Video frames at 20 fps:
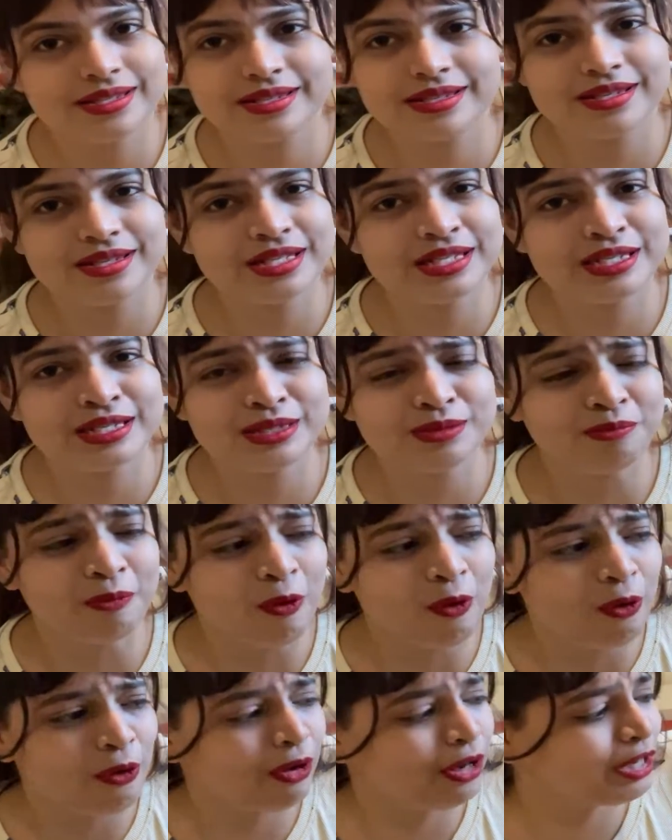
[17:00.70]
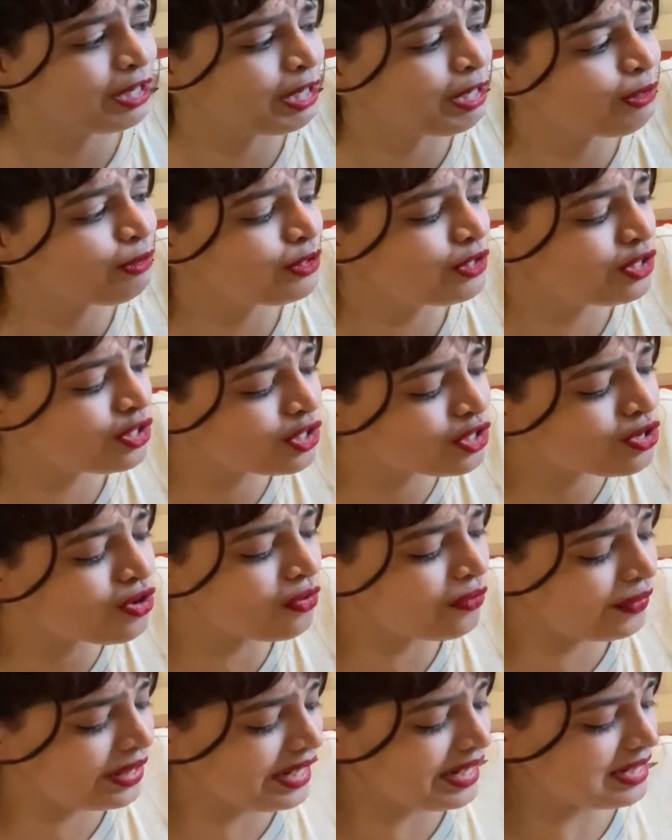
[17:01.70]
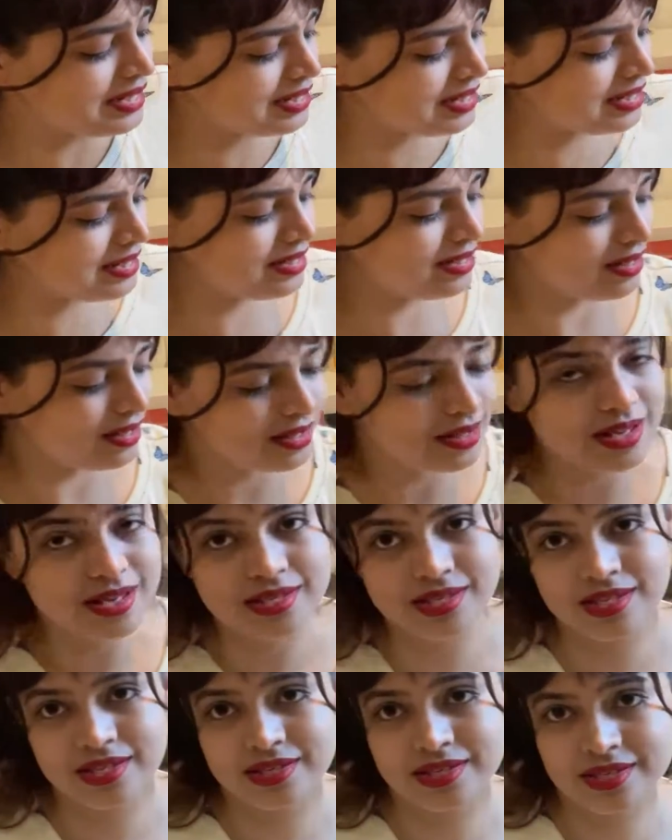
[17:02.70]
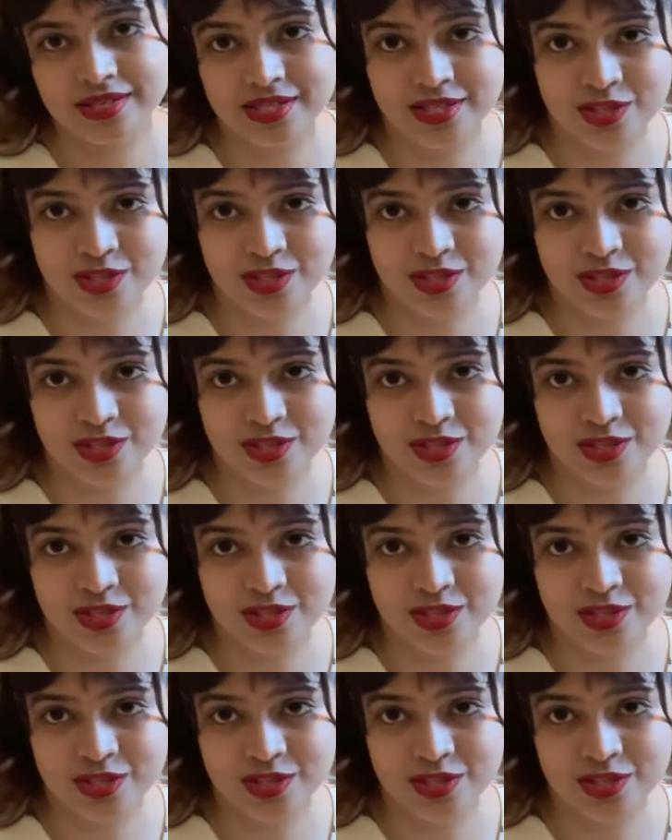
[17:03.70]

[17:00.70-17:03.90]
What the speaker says: just small, cute stories. This is